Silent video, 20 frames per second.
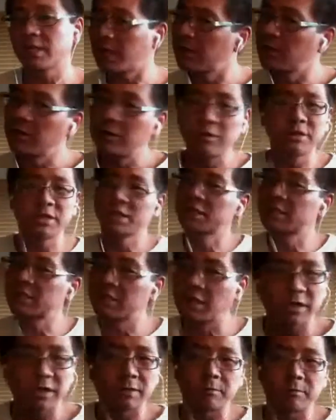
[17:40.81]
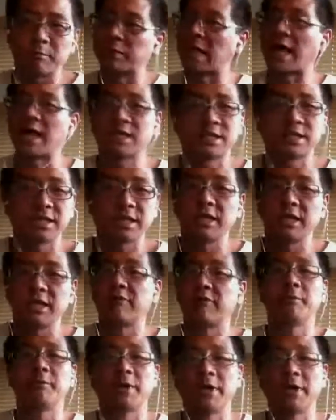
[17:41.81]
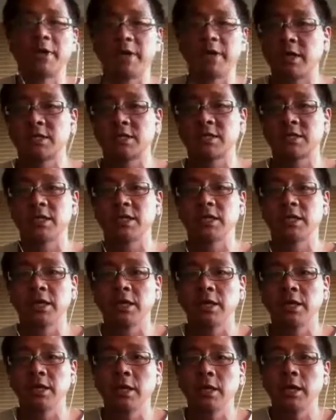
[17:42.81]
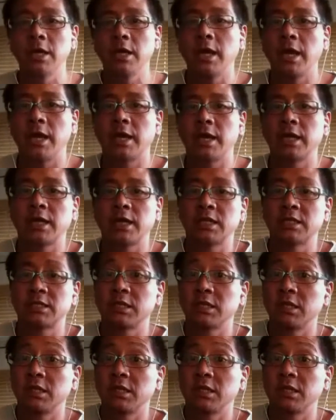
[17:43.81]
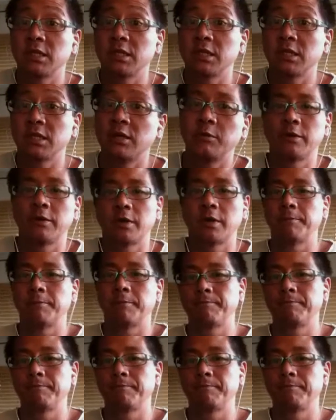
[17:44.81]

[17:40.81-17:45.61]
and then it'll just start blasting everybody constantly, and it gets a little bit